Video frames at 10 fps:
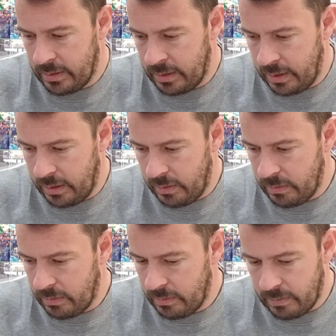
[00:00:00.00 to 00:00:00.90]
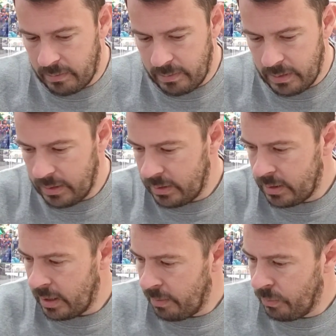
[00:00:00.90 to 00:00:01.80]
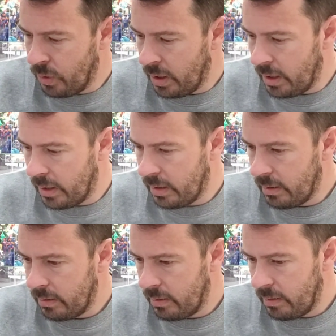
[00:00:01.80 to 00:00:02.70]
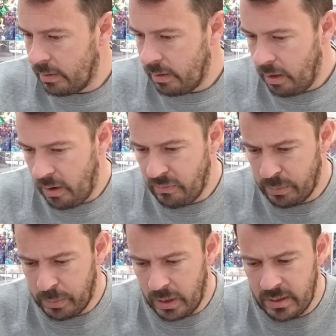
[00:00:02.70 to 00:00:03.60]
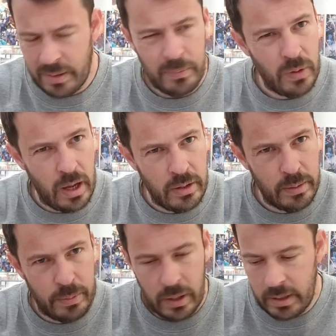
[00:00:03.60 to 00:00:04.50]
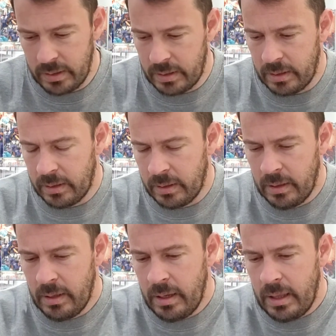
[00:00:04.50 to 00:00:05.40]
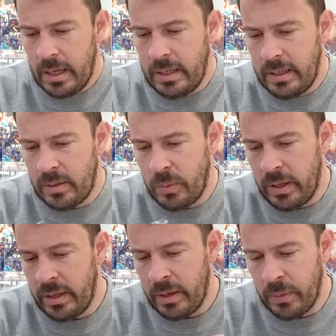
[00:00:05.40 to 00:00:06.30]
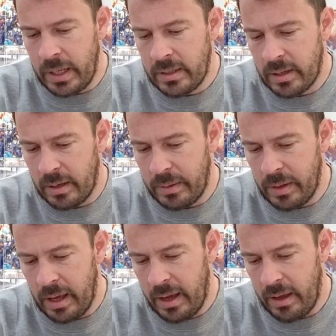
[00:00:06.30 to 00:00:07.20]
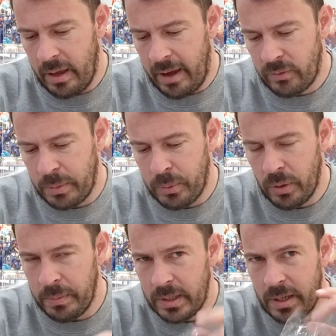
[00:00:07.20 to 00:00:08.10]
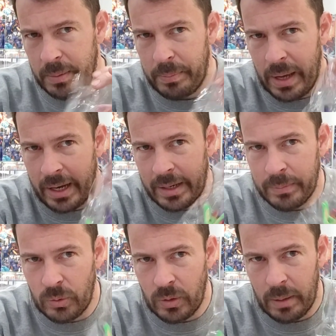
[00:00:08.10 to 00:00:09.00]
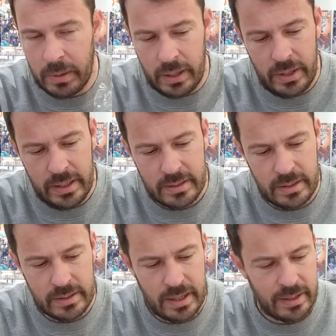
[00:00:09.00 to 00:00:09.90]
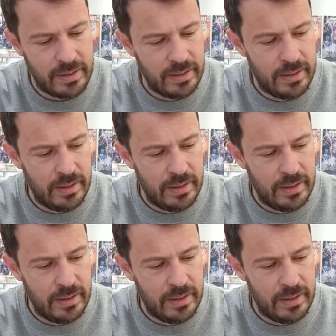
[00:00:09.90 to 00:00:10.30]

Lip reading: So some were overpriced, some were underpriced. They did this weird thing where they started, after I bought them, they started bagging them all up like this, and I was like,